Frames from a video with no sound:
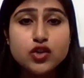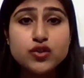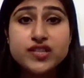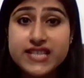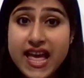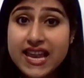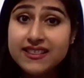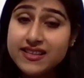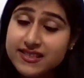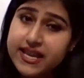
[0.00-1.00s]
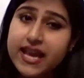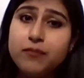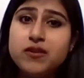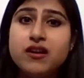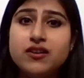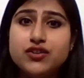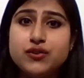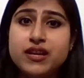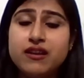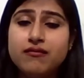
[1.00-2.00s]
To sell in the same
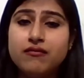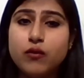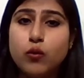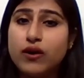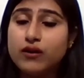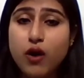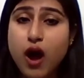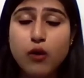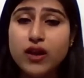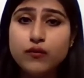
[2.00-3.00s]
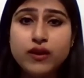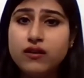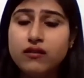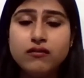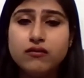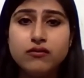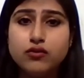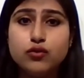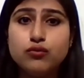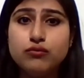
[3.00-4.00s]
country, how can we
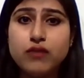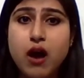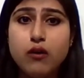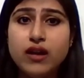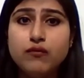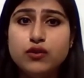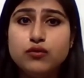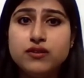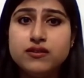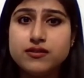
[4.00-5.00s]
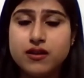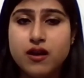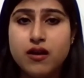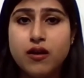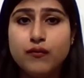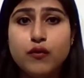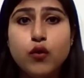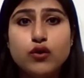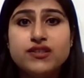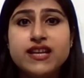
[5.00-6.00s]
do this? If you
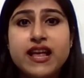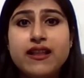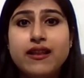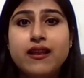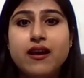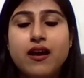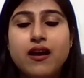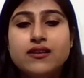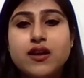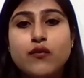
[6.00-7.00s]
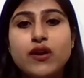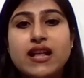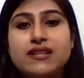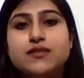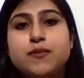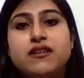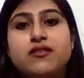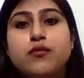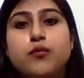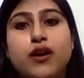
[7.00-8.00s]
want to sell someone else's
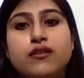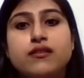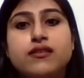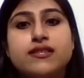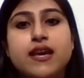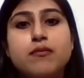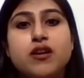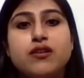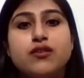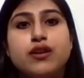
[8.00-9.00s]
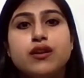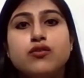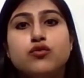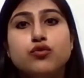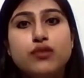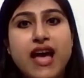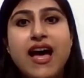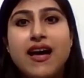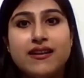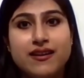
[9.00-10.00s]
patented product in the same country, to do
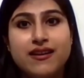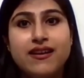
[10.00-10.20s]
that,